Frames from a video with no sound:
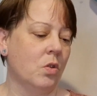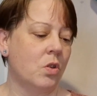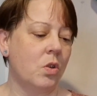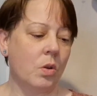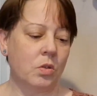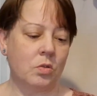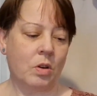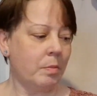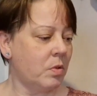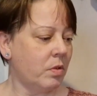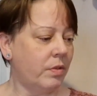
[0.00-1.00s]
200
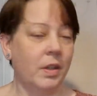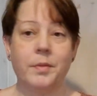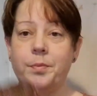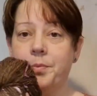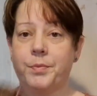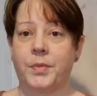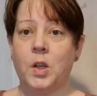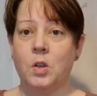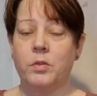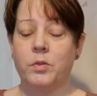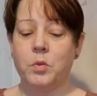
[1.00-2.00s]
grams of it.
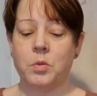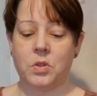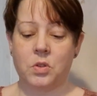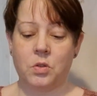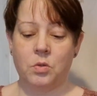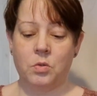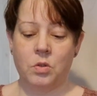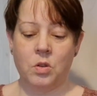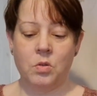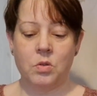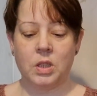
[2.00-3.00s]
Look forward to
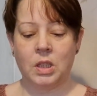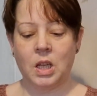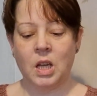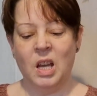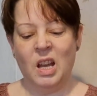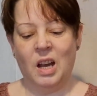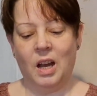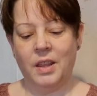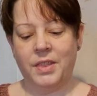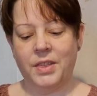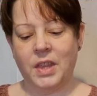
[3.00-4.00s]
using that. I
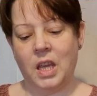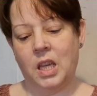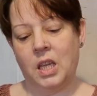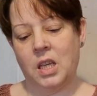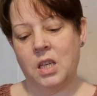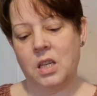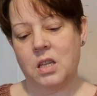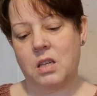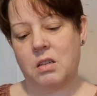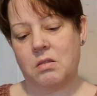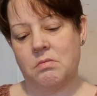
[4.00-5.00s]

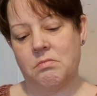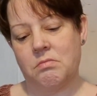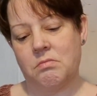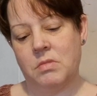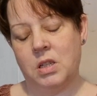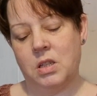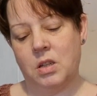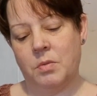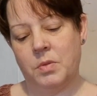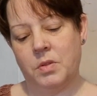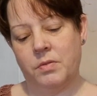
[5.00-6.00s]
think in
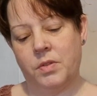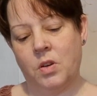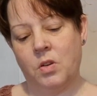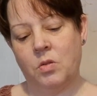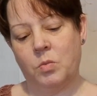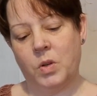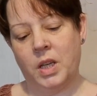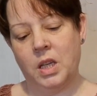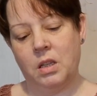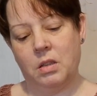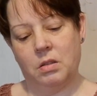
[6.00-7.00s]
terms of yarn
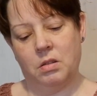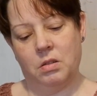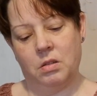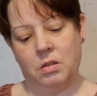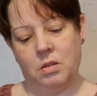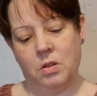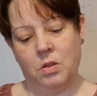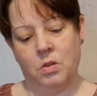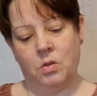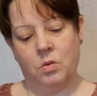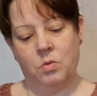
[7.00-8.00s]
weight,
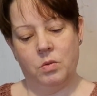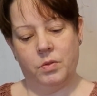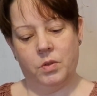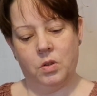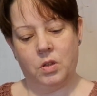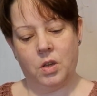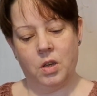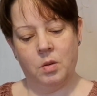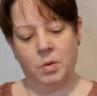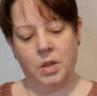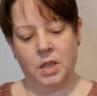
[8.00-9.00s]
oh, I've got a curly
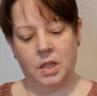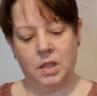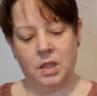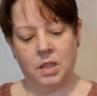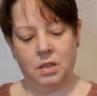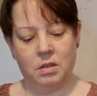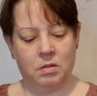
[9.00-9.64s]
whirly in there.